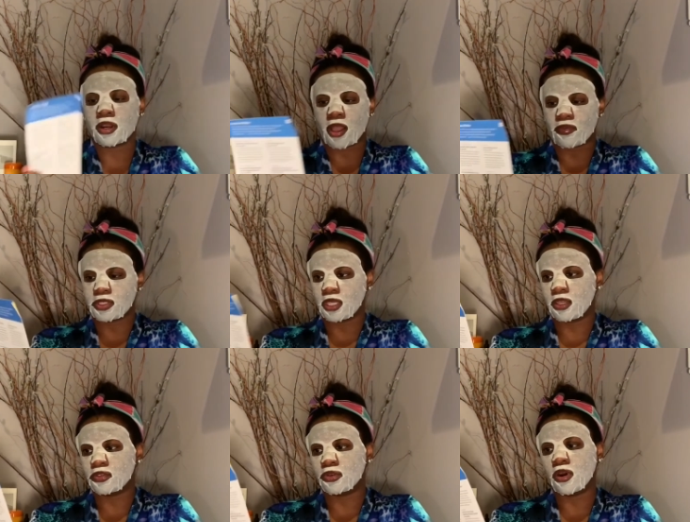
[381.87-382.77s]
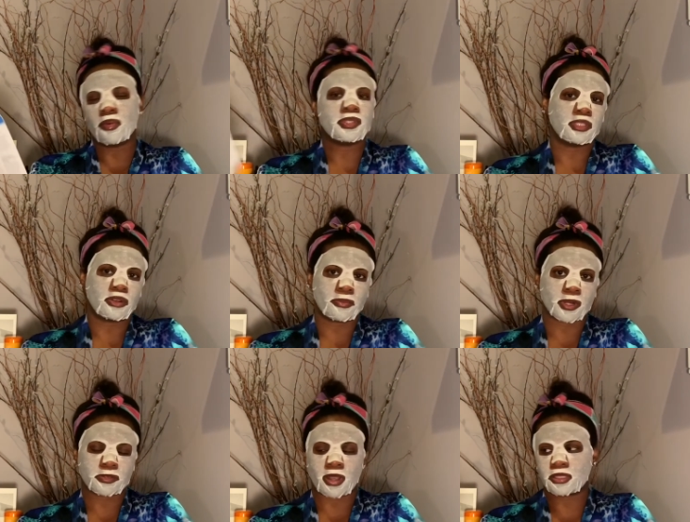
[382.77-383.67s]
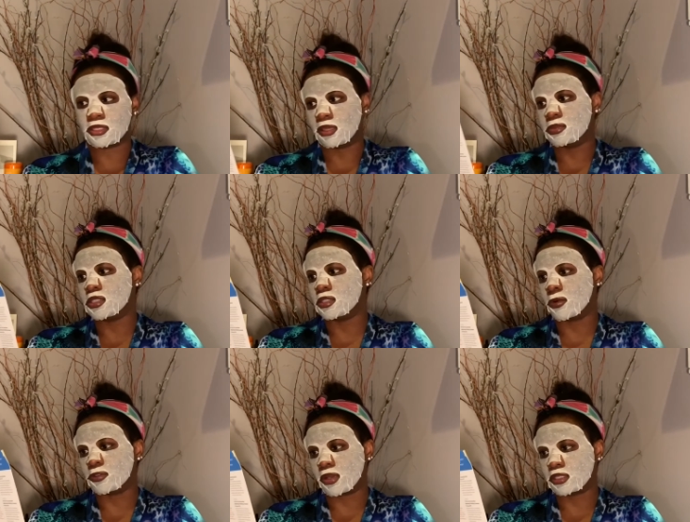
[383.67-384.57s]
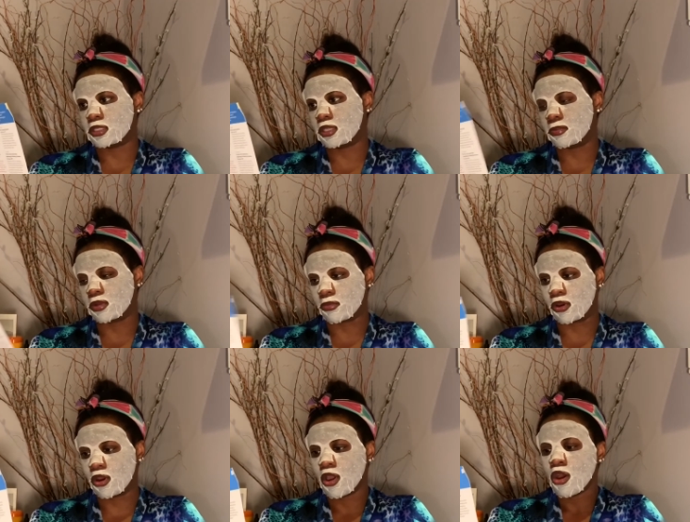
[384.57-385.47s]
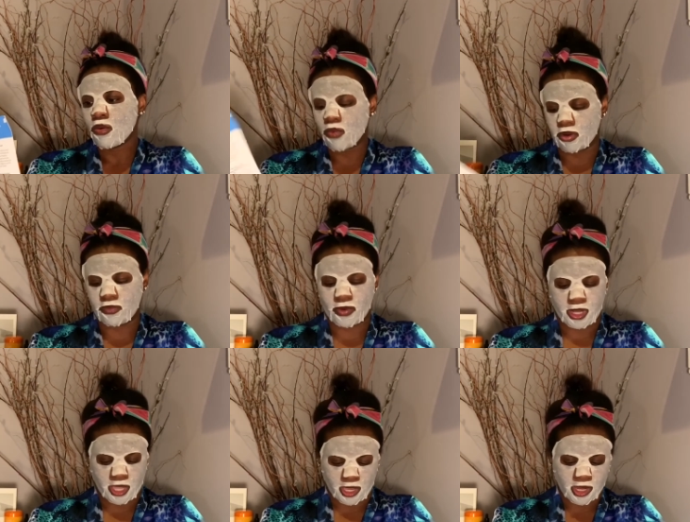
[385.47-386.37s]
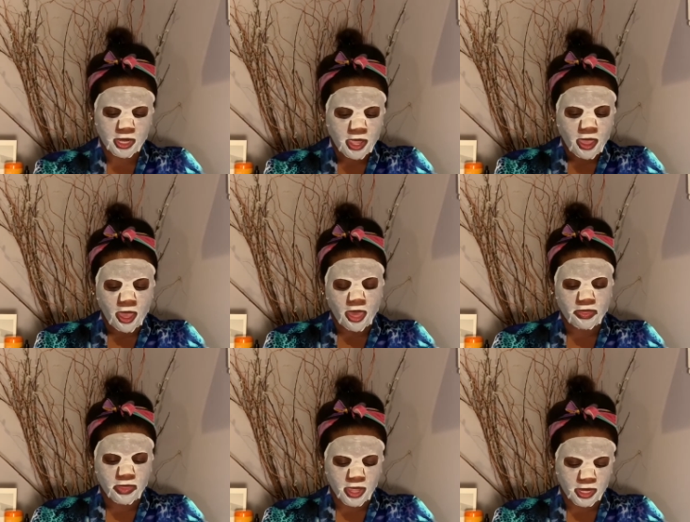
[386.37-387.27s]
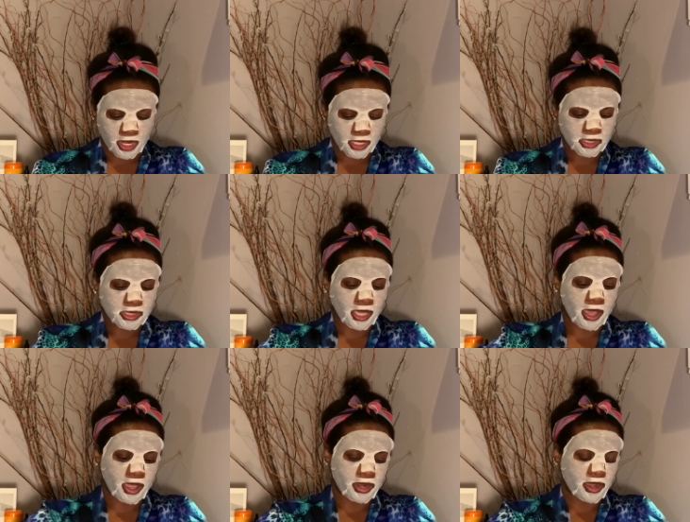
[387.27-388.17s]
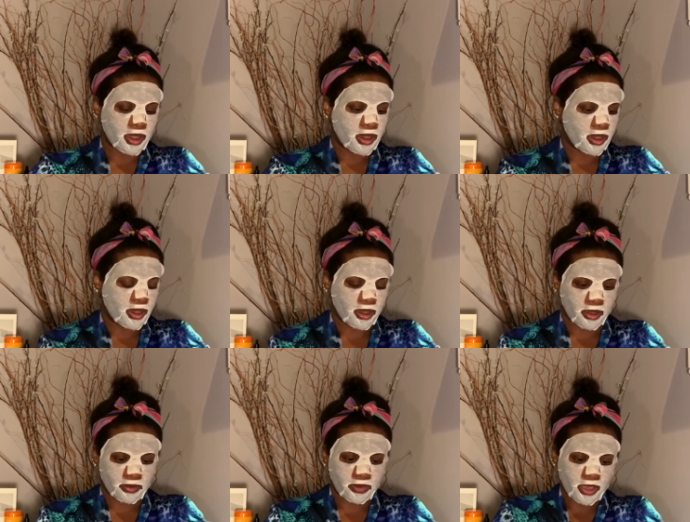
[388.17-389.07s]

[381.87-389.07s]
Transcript: obviously it gives you always a little Birchbox tips. This is Birchbox tip number 148. And then inside of